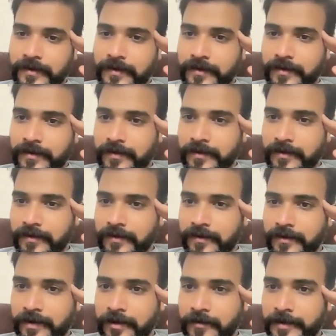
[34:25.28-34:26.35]

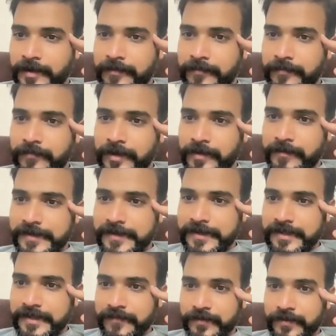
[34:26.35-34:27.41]
What
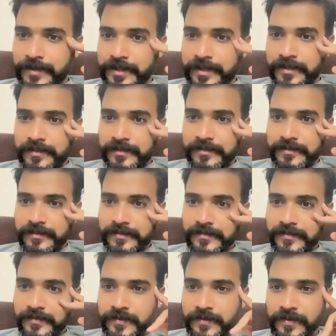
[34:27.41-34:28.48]
mistakes have you done
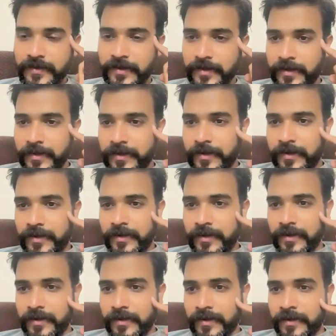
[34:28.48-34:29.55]

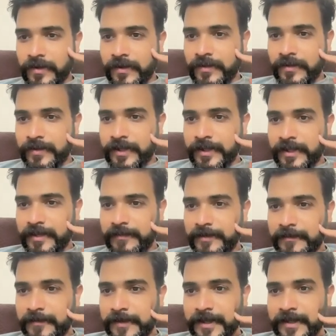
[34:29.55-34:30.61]
during email
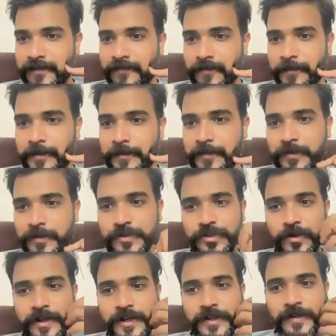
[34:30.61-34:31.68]
marketing for people who
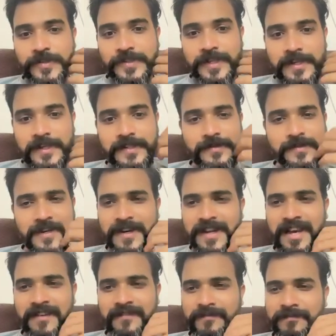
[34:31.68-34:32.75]
join your sales
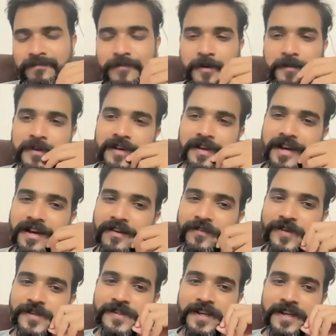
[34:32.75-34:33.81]
newsletter? I won't
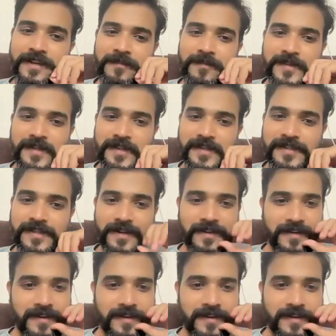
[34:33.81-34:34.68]
say any mistakes done.